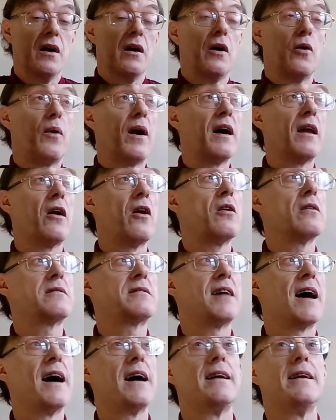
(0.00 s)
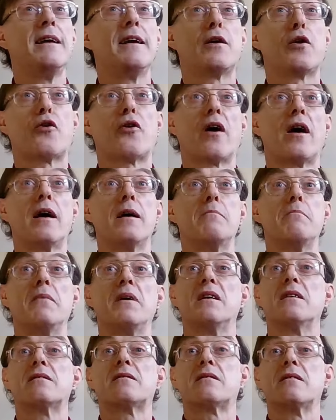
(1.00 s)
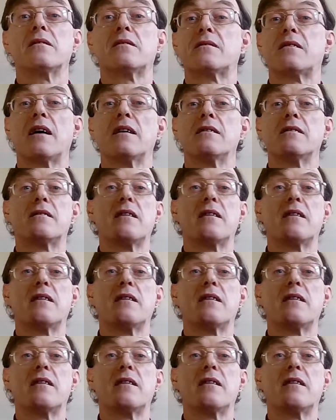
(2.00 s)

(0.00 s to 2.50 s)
While our tiny crime minister stands